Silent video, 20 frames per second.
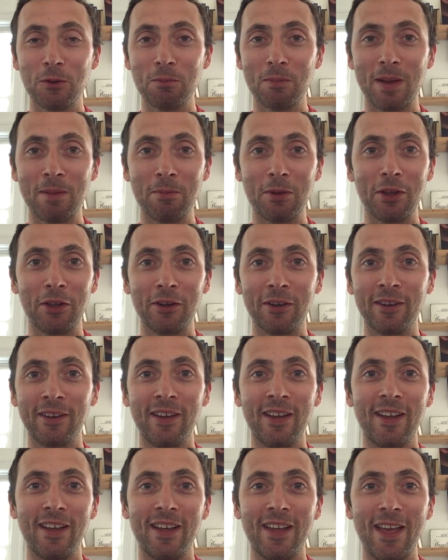or my mother,
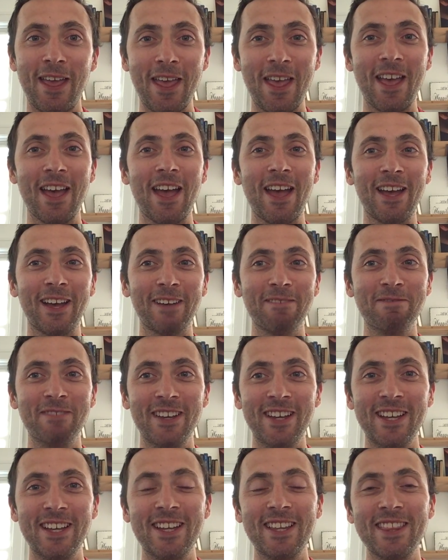
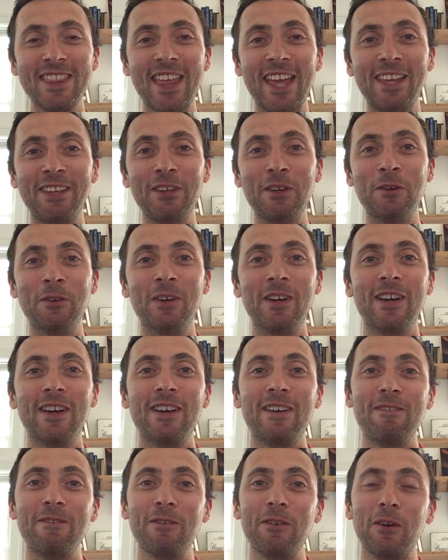thank you
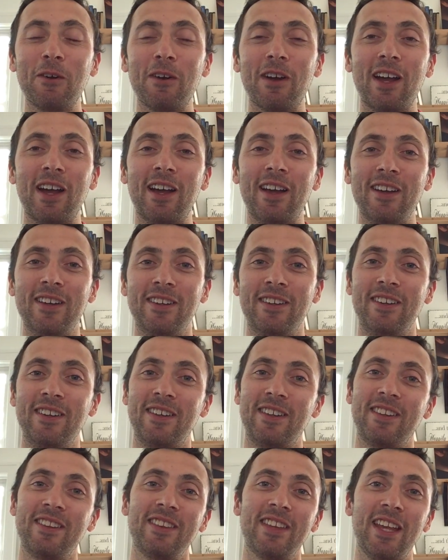for
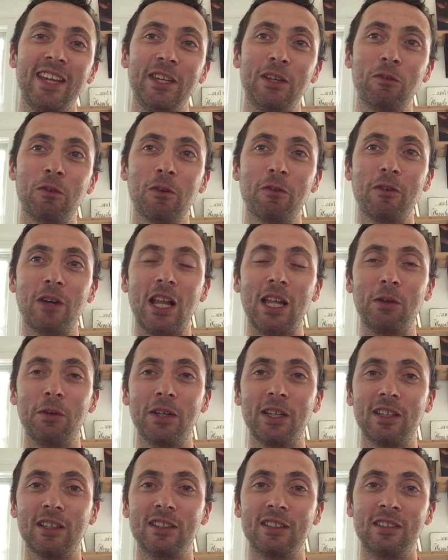
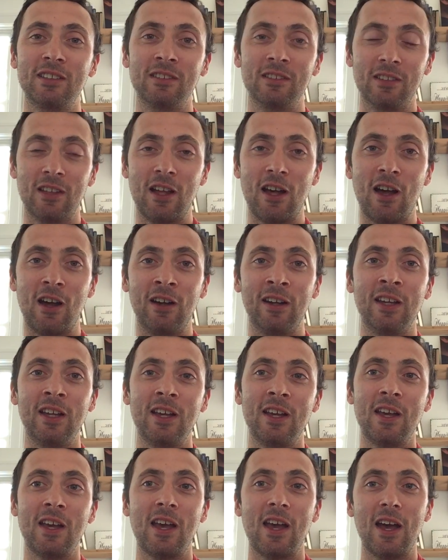following along.
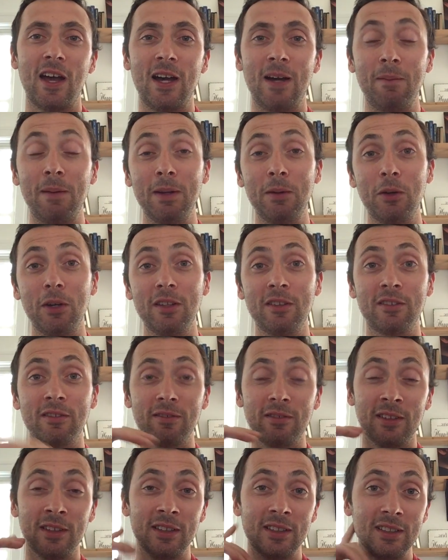Anyways,
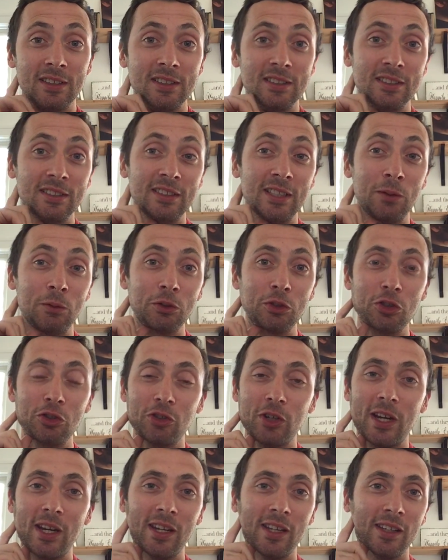stick with your
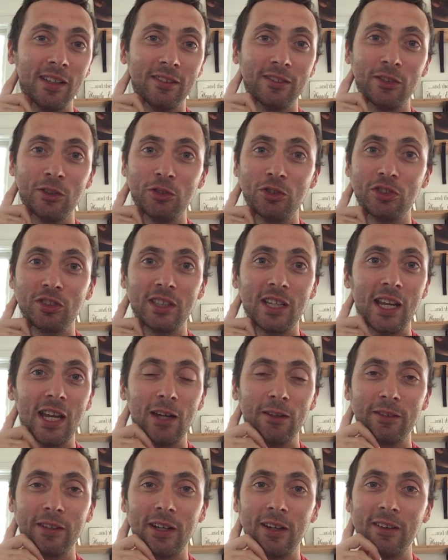training. Just get
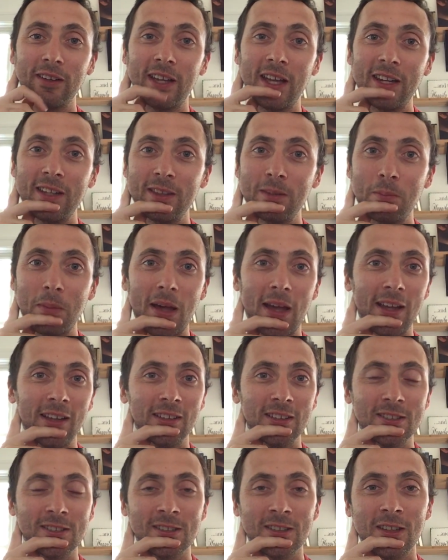out there, get into
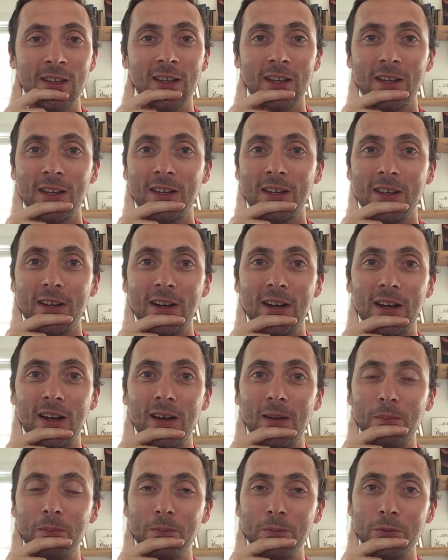miles.
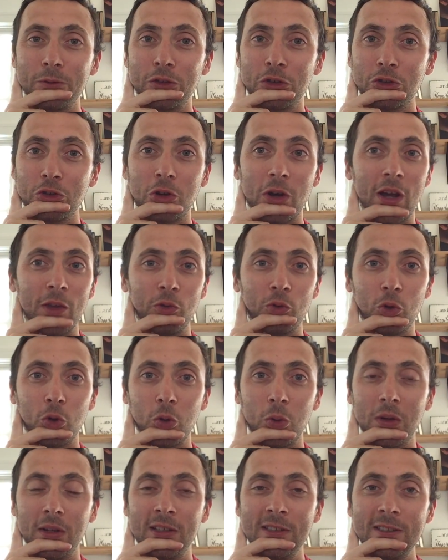Just grind
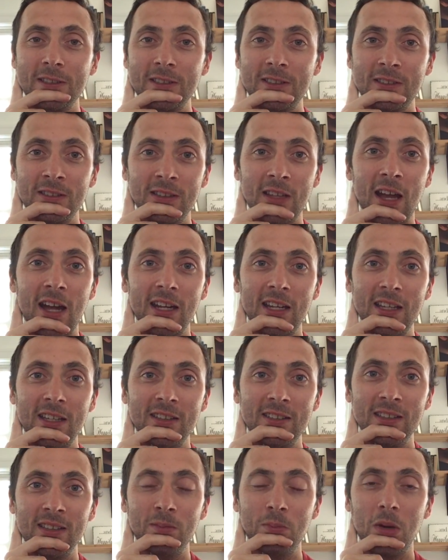through it. It's not
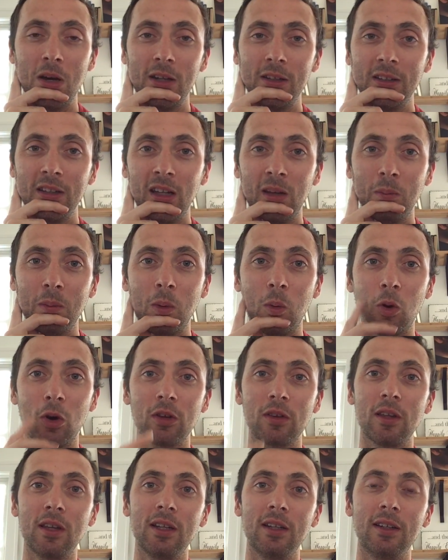easy, but it'll be
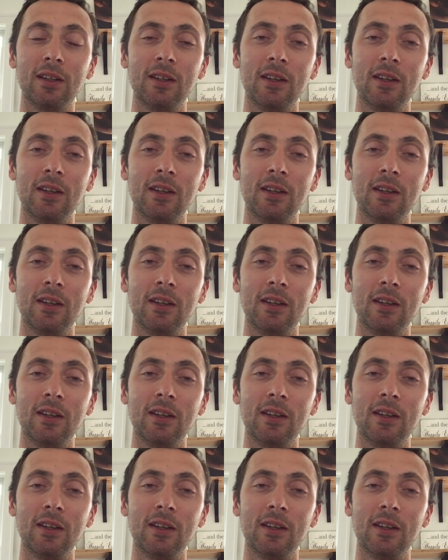worth it.